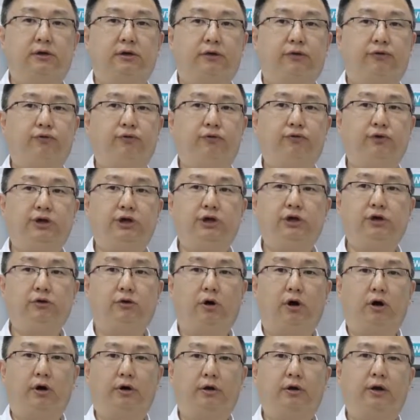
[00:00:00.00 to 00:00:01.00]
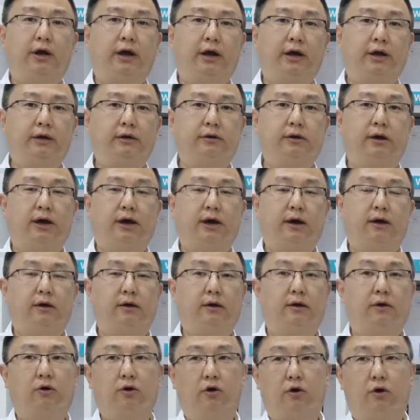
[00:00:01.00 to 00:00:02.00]
through the UART and
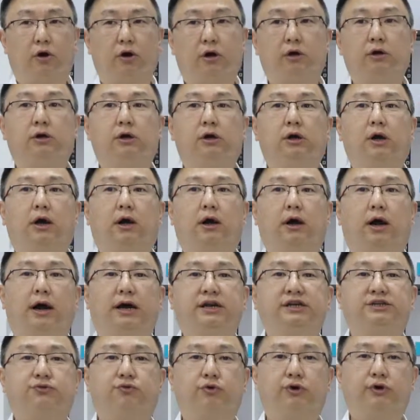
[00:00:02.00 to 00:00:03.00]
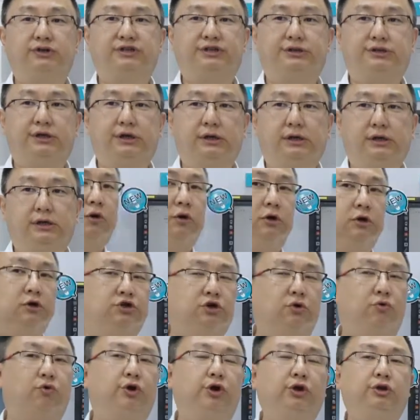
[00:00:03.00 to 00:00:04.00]
or I2C.
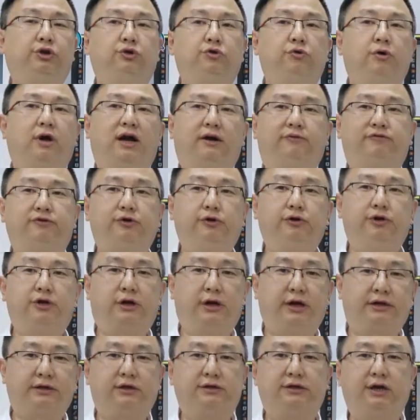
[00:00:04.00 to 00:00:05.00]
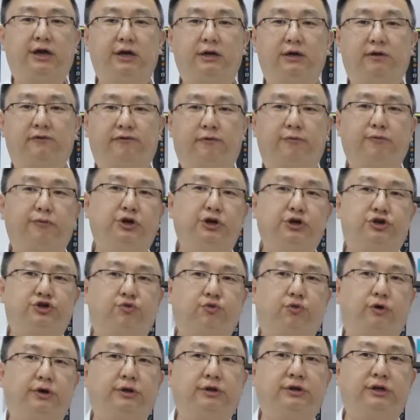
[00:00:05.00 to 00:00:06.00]
So what do you do after you collect the data from each
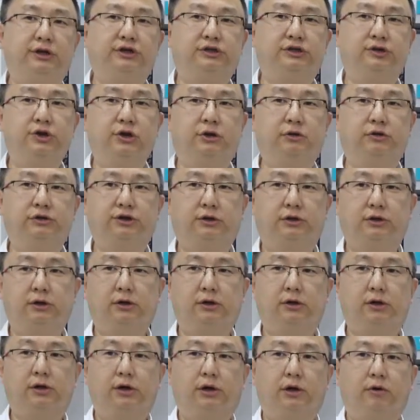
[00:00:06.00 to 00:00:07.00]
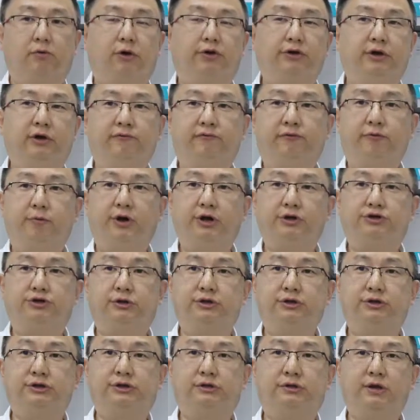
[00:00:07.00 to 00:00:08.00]
one of these nodes? Well, the
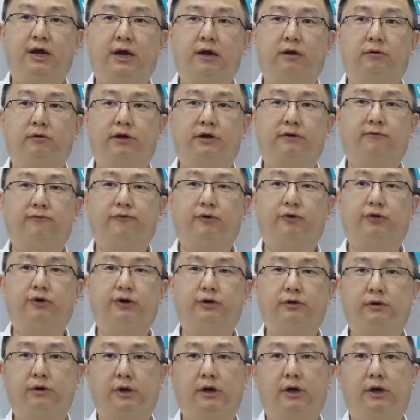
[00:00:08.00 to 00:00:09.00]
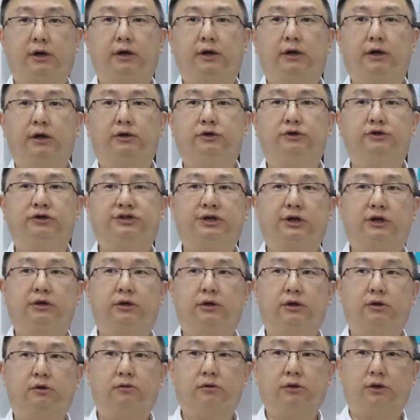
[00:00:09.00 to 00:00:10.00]
information is now converted into
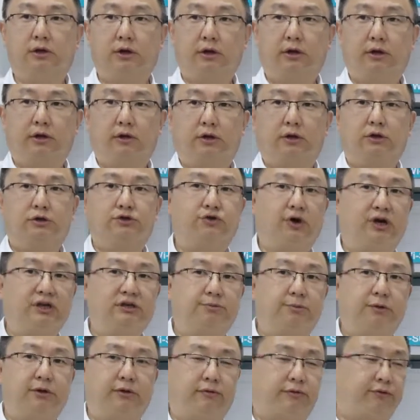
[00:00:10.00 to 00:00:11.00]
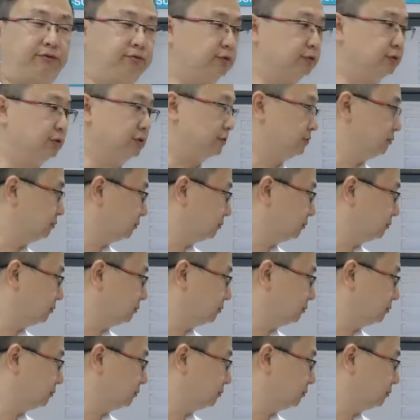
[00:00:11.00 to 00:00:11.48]
signal, transmitted through the